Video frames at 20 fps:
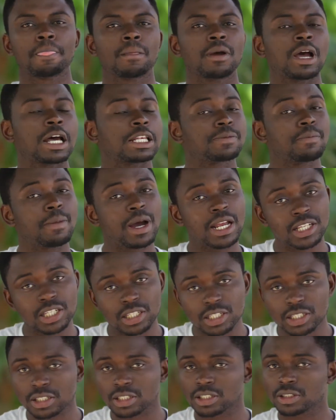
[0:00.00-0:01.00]
as
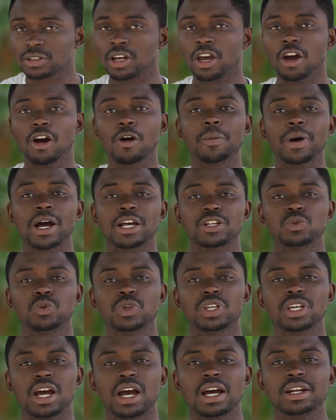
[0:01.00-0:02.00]
much help as
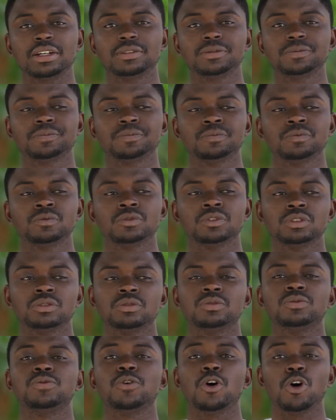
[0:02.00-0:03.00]
we can.
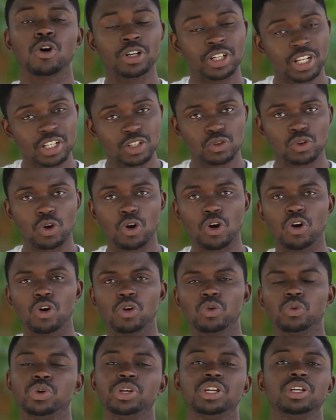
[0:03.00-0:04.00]
For this
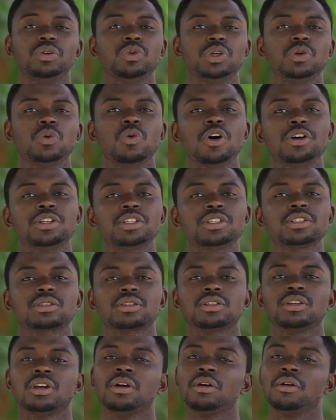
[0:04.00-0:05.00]
store, we, we want
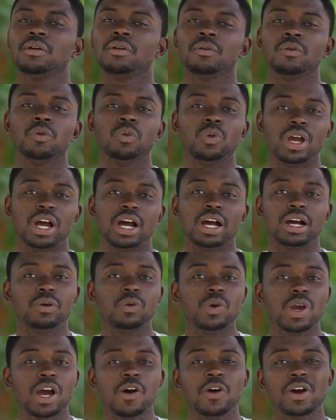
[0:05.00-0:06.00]
we are,
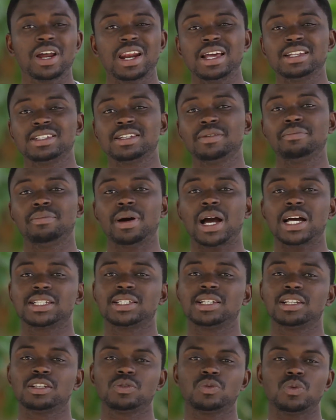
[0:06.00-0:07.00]
we are organizing
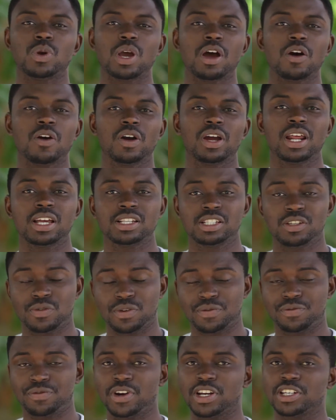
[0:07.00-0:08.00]
buses, we are organizing
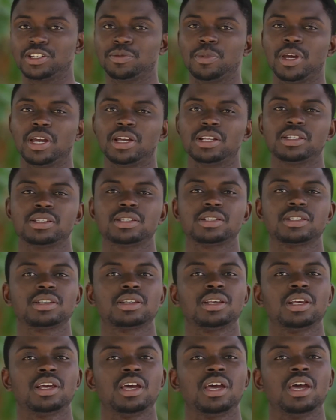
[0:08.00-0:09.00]
refreshments,
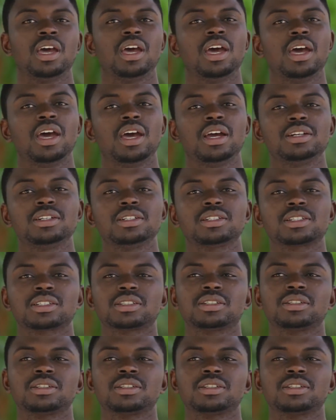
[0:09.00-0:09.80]
and